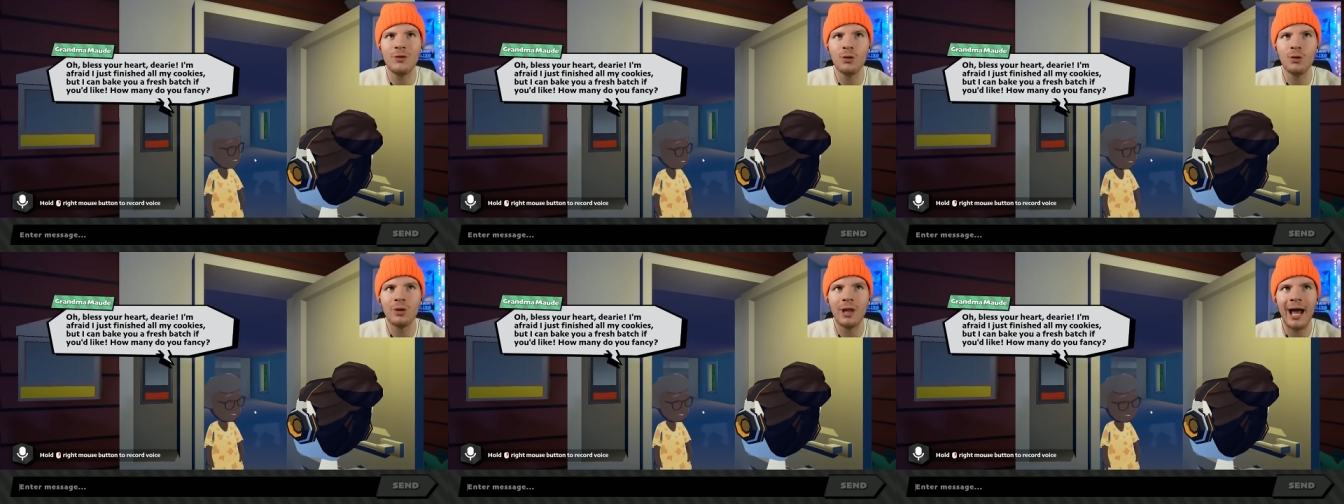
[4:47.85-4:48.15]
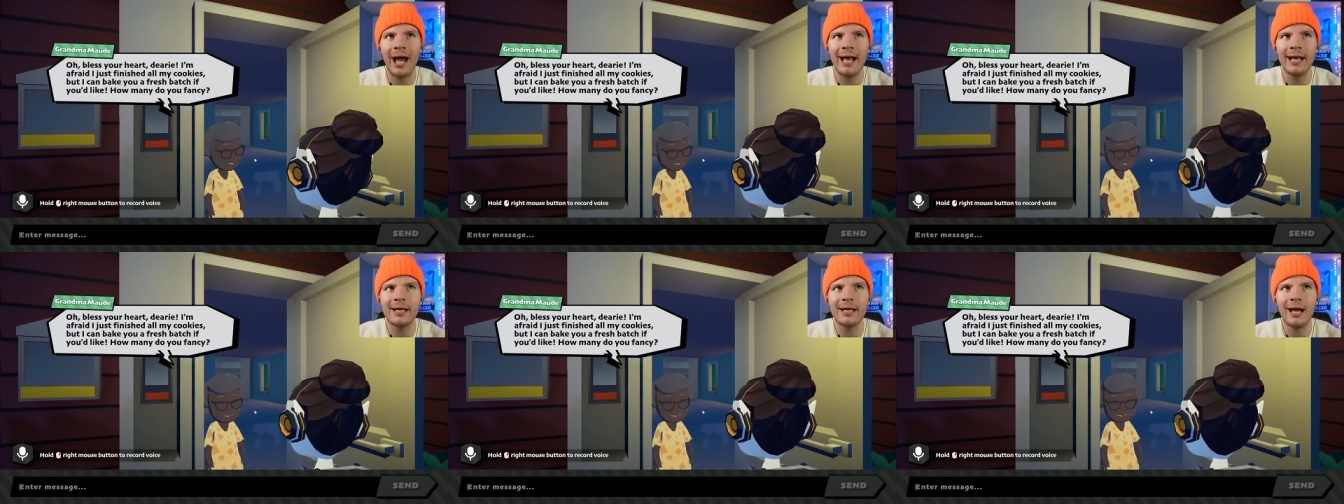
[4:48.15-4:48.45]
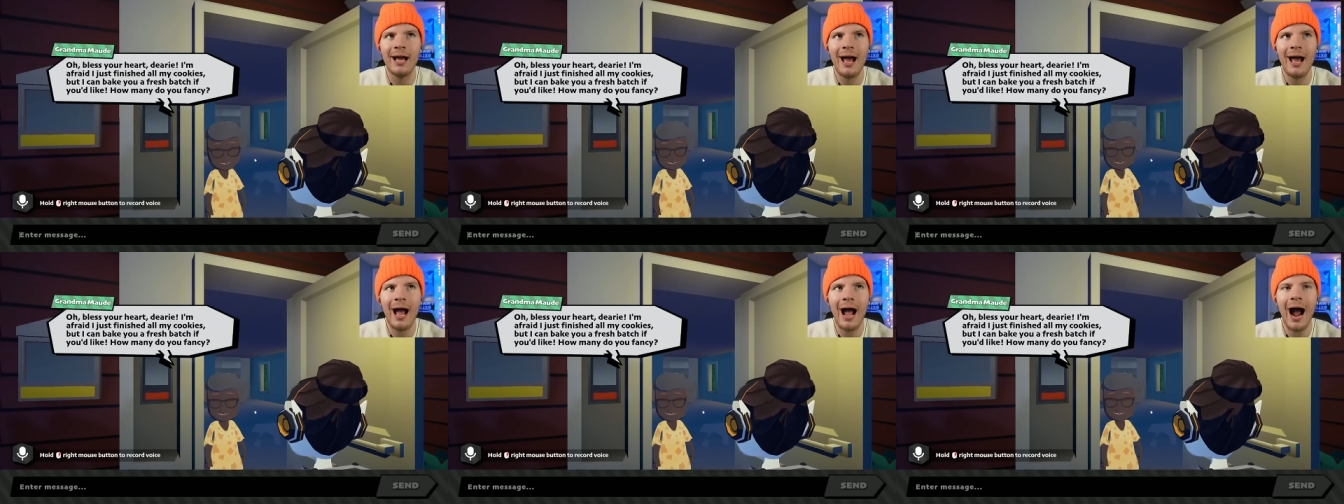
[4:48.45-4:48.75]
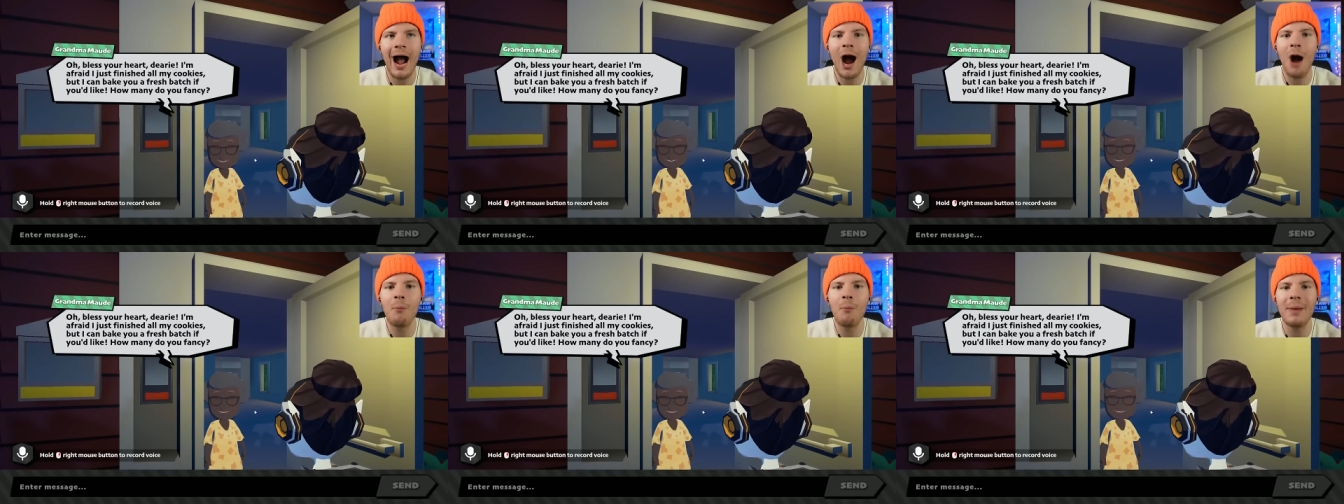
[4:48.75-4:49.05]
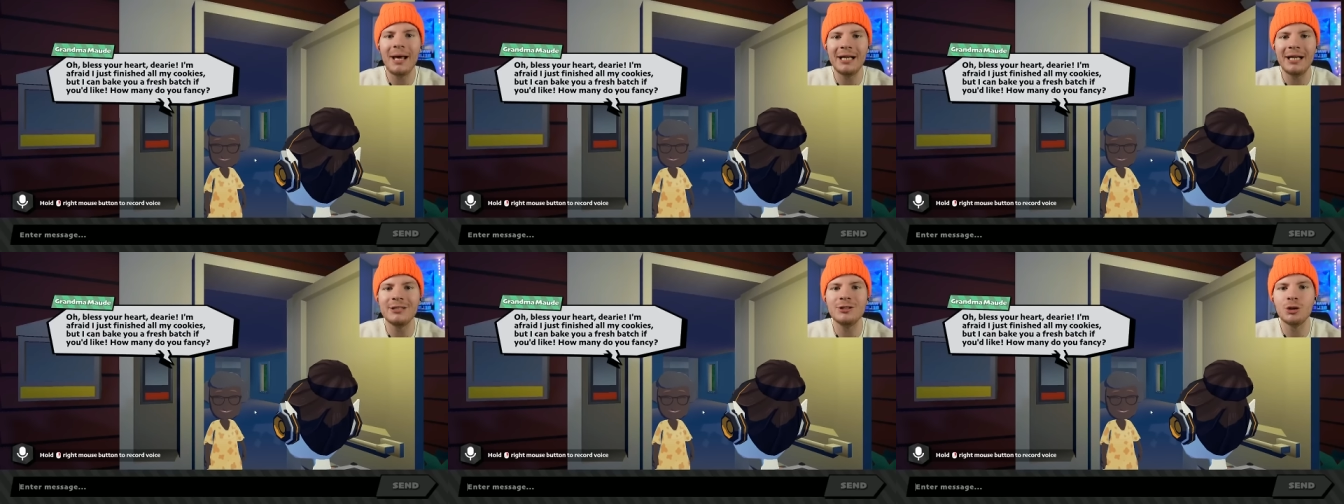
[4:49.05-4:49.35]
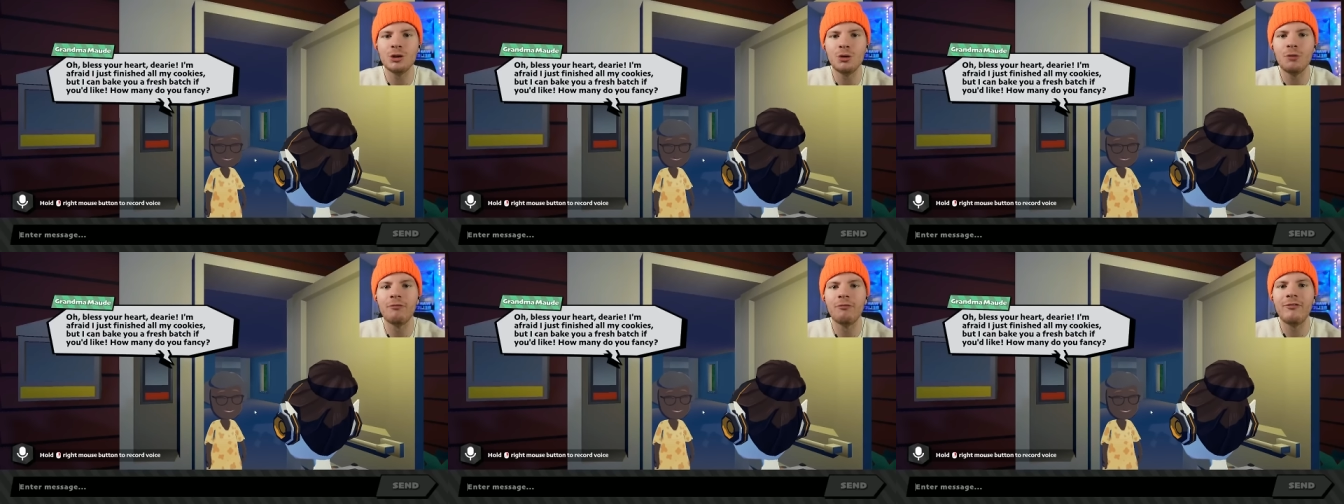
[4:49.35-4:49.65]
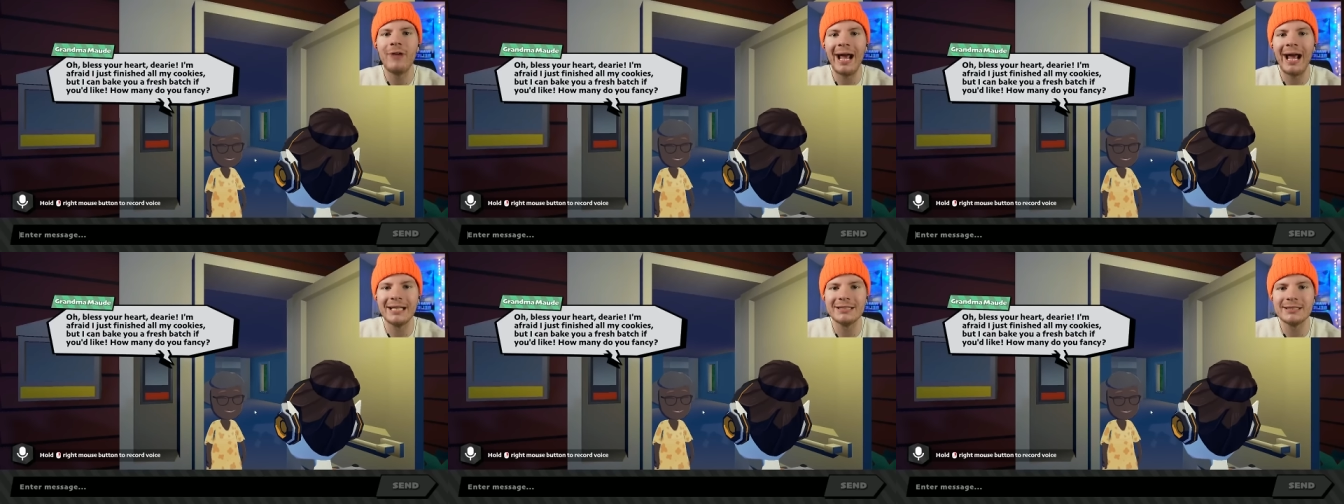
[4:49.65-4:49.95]
you like. How many do you
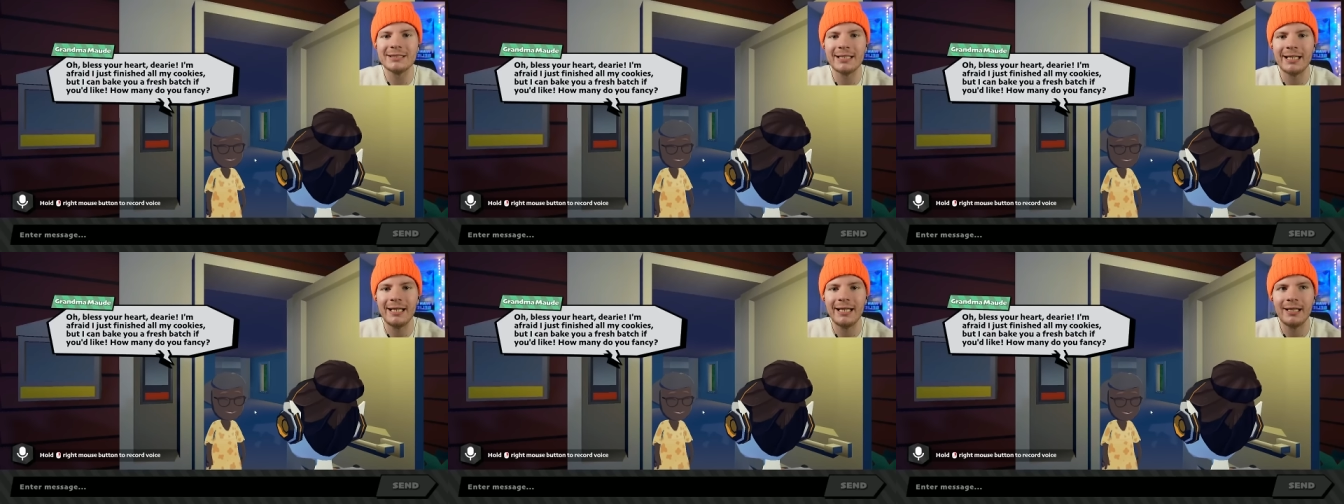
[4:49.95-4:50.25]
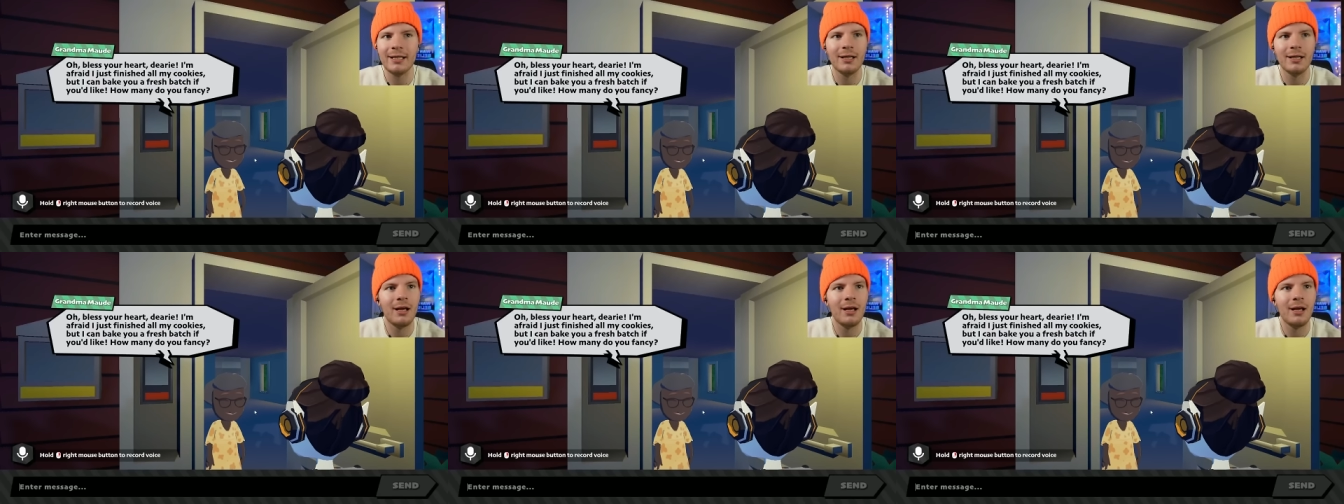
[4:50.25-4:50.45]
fancy?